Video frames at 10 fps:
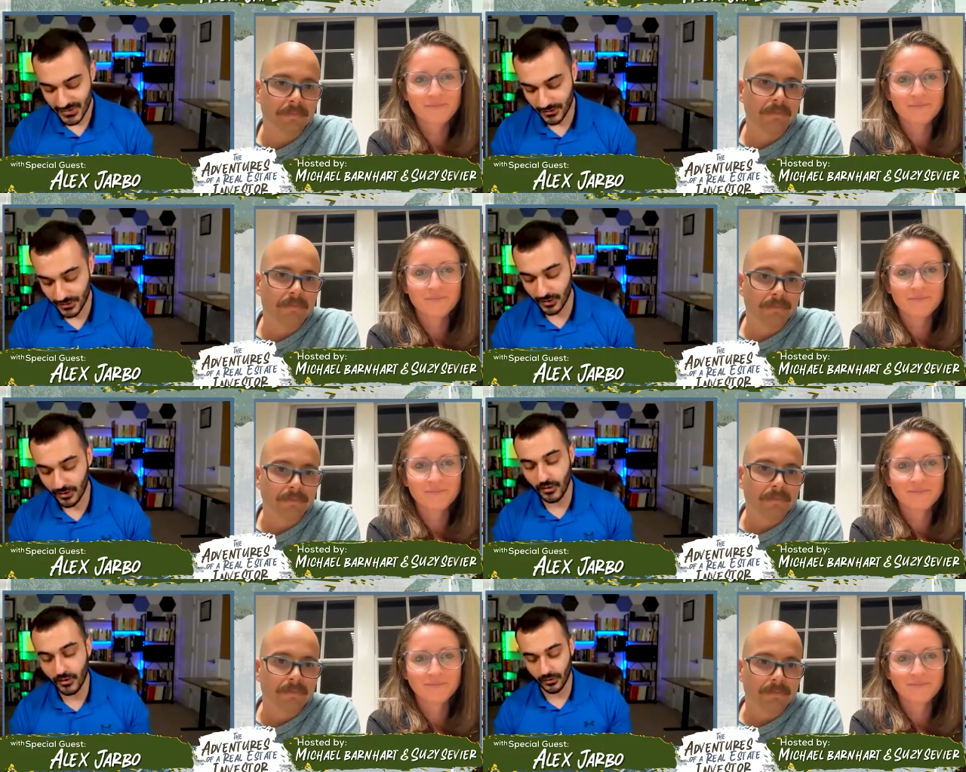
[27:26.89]
Speaker 1: so the
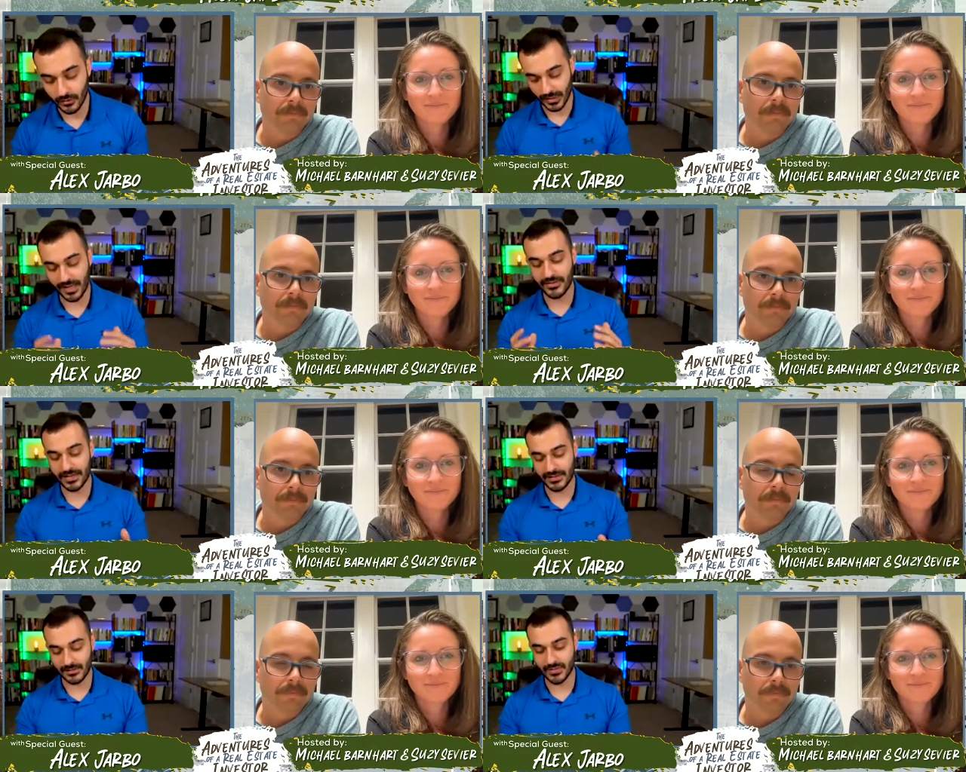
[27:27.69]
goal i
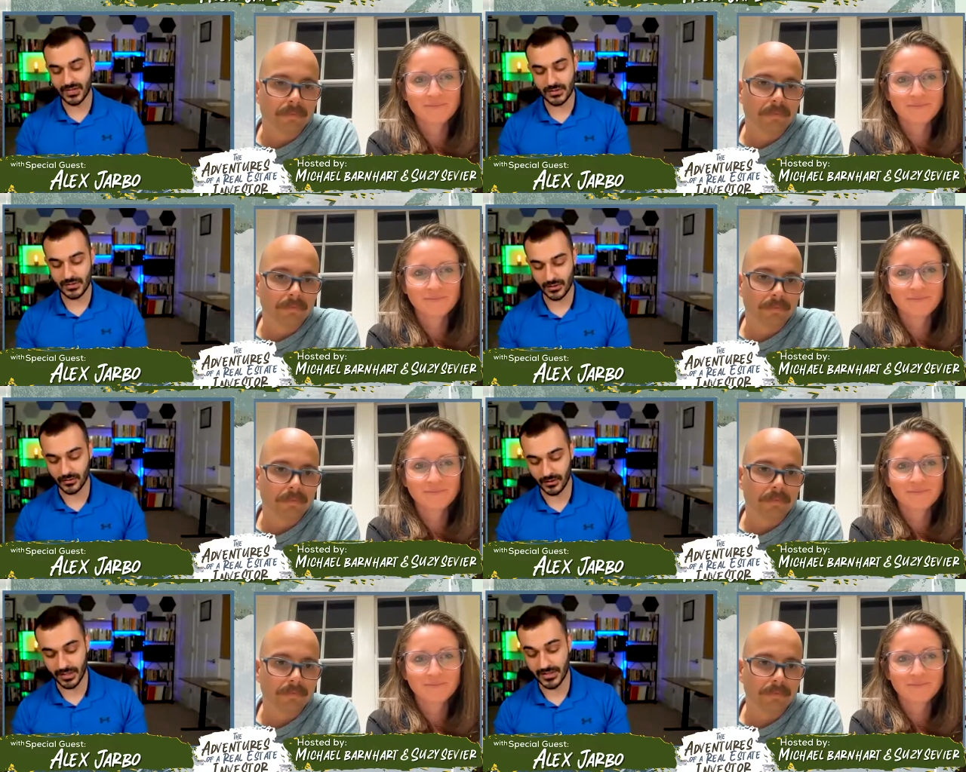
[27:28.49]
think as a business
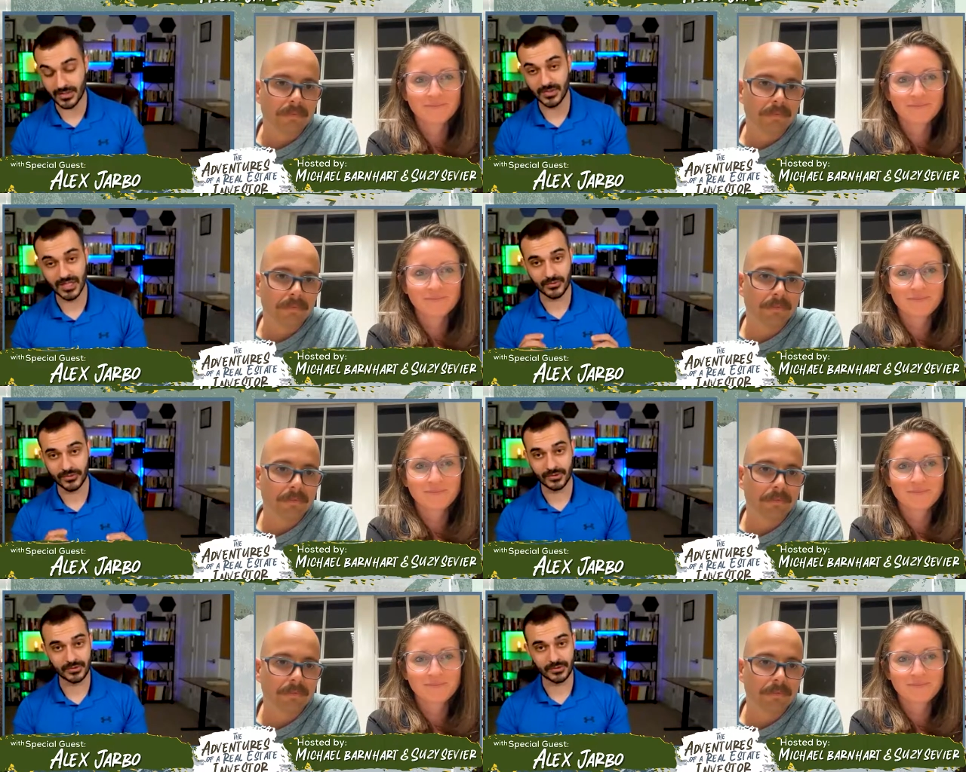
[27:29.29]
owner is to be able to